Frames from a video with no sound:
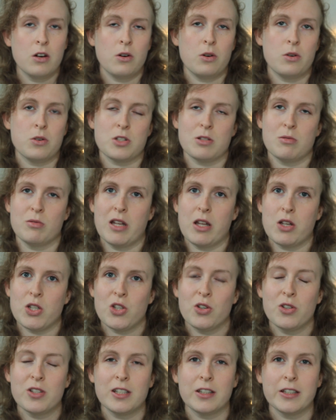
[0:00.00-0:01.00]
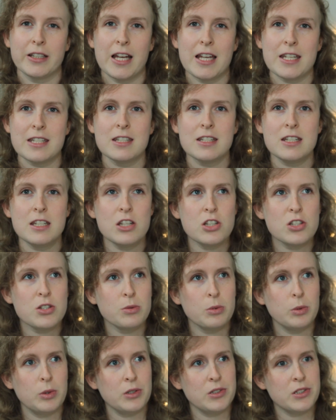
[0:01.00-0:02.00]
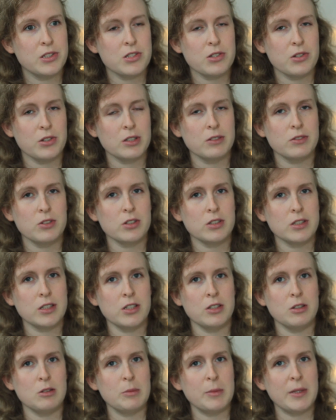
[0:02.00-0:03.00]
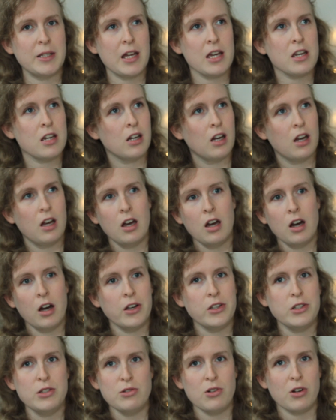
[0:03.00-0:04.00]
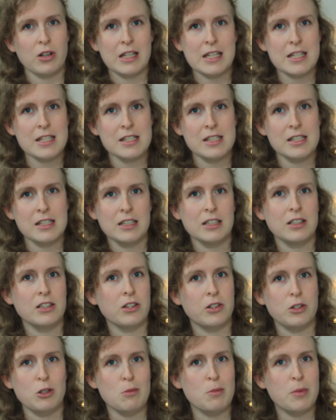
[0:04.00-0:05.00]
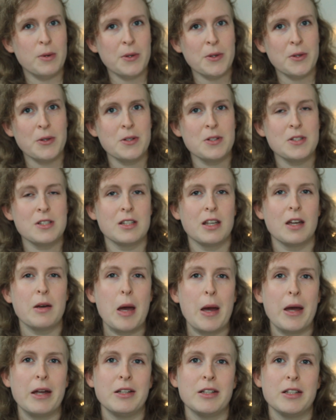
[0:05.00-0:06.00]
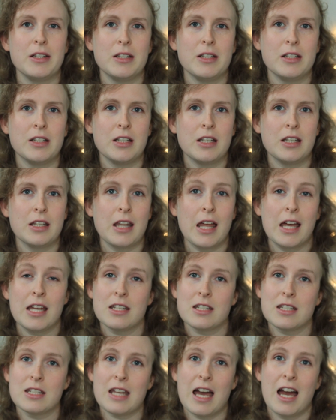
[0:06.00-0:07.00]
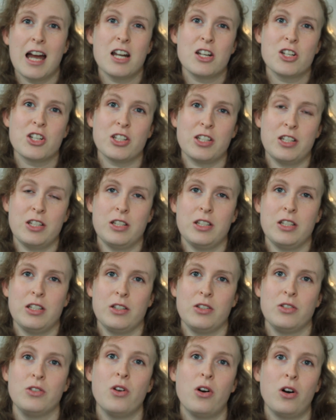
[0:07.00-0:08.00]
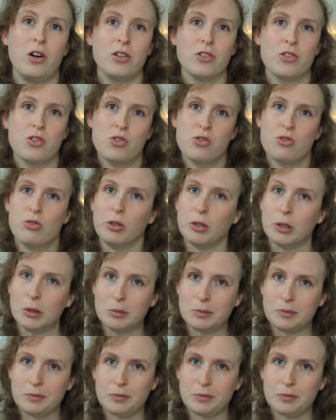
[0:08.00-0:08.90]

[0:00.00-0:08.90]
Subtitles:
or someone else yawned in class, the teacher would sort of look at you and be like, are you not listening? Are you bored? And that's actually not true.